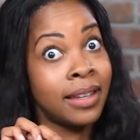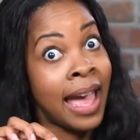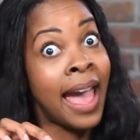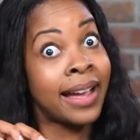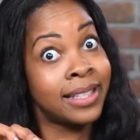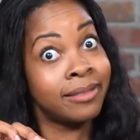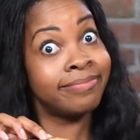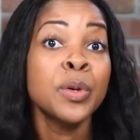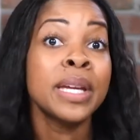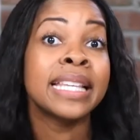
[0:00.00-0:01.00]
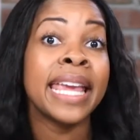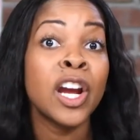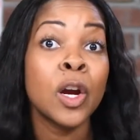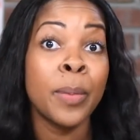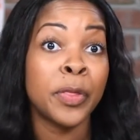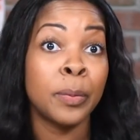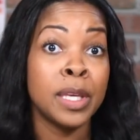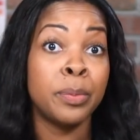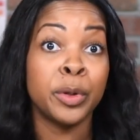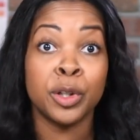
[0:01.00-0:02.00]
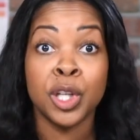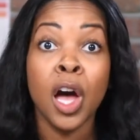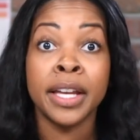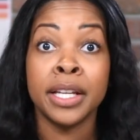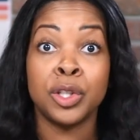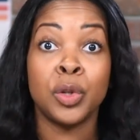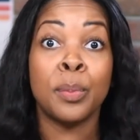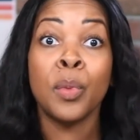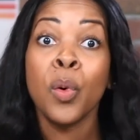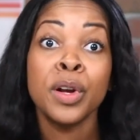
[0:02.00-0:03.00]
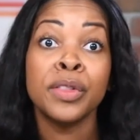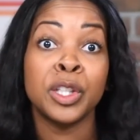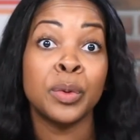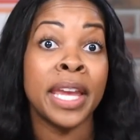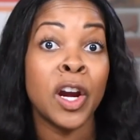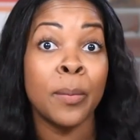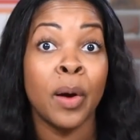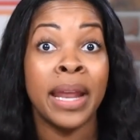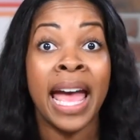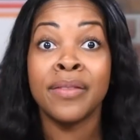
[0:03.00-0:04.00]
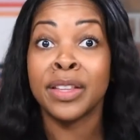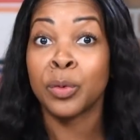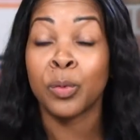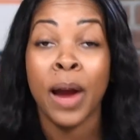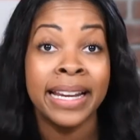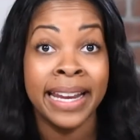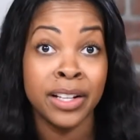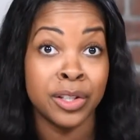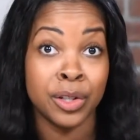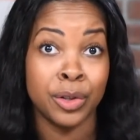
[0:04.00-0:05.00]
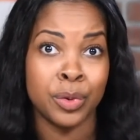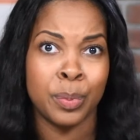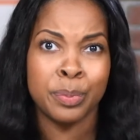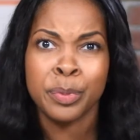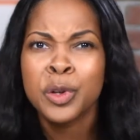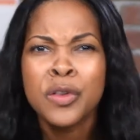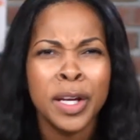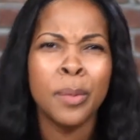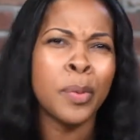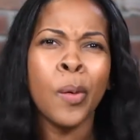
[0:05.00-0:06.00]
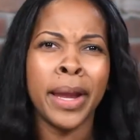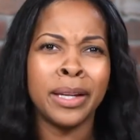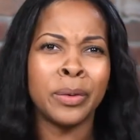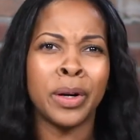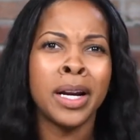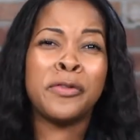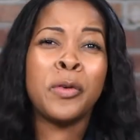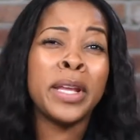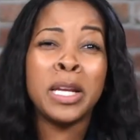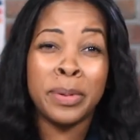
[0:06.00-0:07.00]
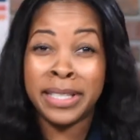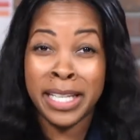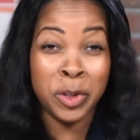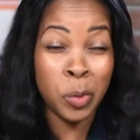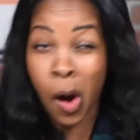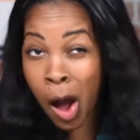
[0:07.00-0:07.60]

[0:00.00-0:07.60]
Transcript: Act. You can care about the people you're talking to more than you care about having the right answers or proving a point or avoiding potential